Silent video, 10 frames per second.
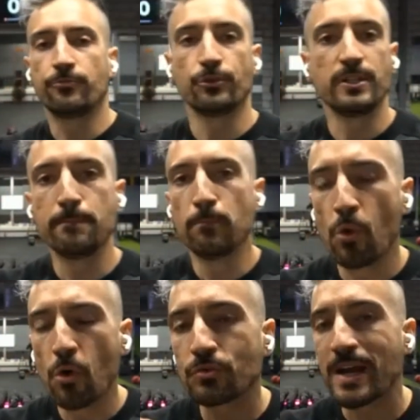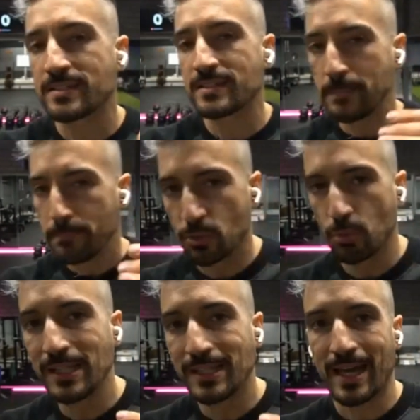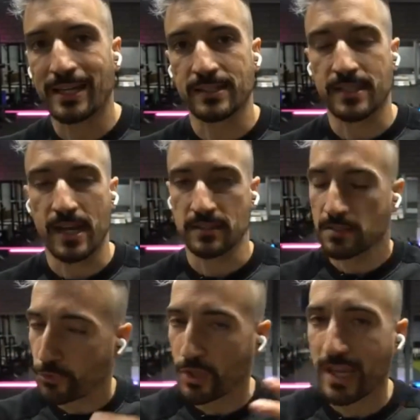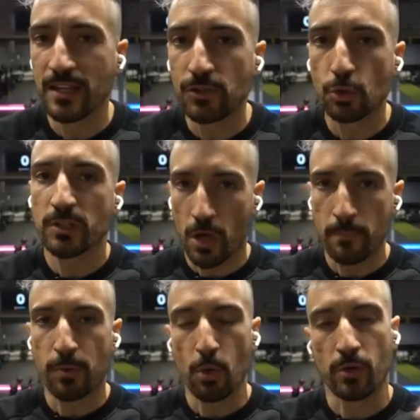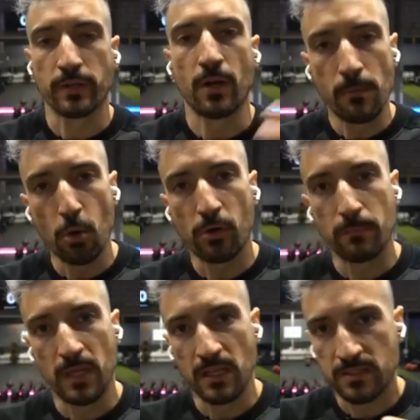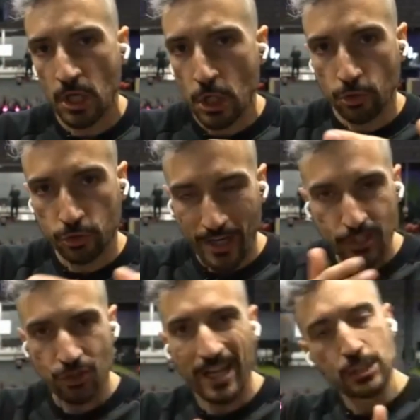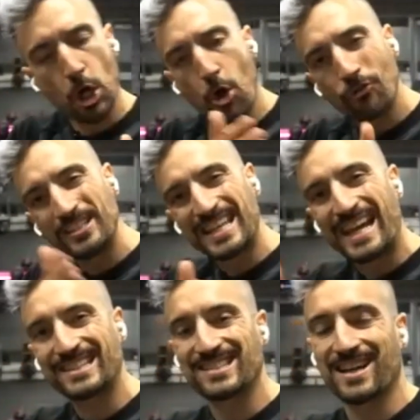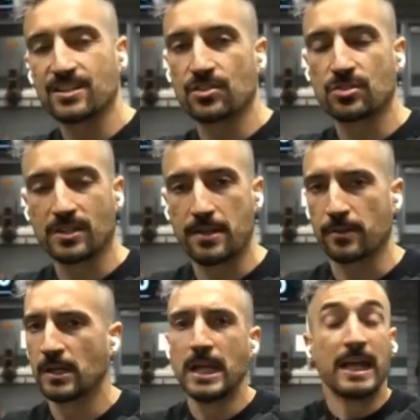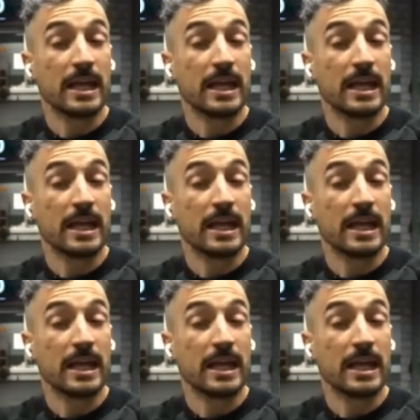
If you need more rest in between the exercises, if you can't do it unbroken, unbroken means you try to train all these exercises together.